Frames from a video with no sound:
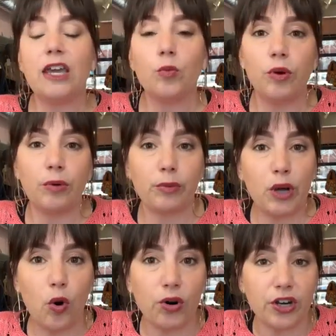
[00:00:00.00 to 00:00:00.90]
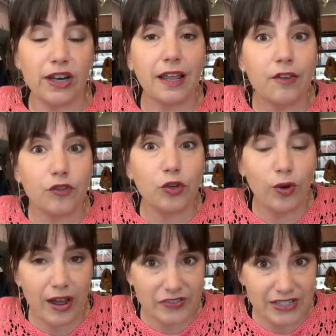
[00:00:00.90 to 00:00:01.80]
It will be recorded. If
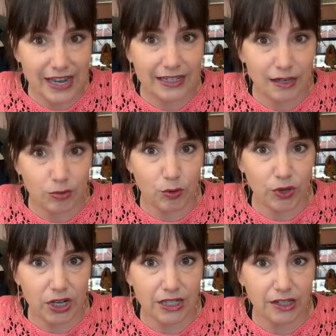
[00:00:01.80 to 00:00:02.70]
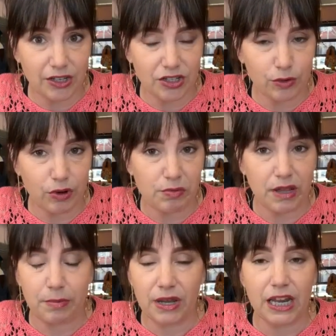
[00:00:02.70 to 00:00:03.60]
you have signed up, you will get a link to the
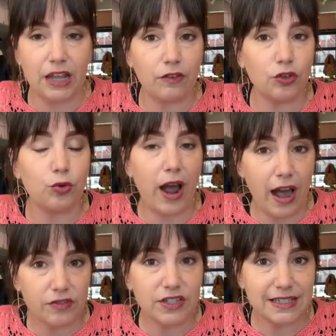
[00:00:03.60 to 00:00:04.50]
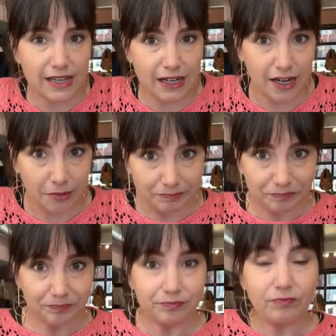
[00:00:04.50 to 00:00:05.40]
replay, but you have to sign up